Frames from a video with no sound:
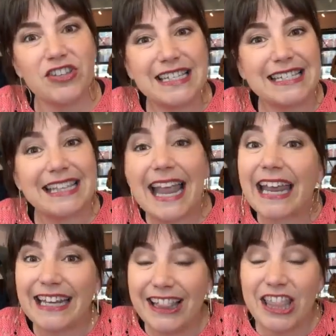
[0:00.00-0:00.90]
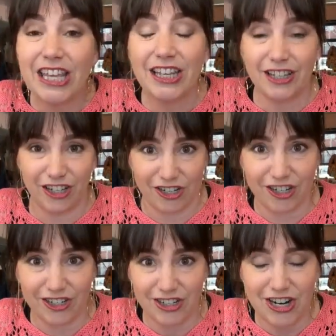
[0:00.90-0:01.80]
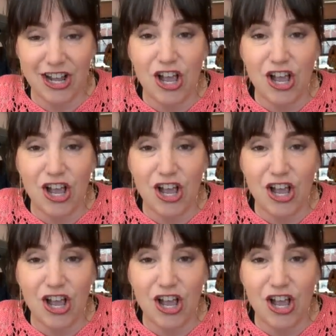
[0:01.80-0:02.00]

This is the 8th year.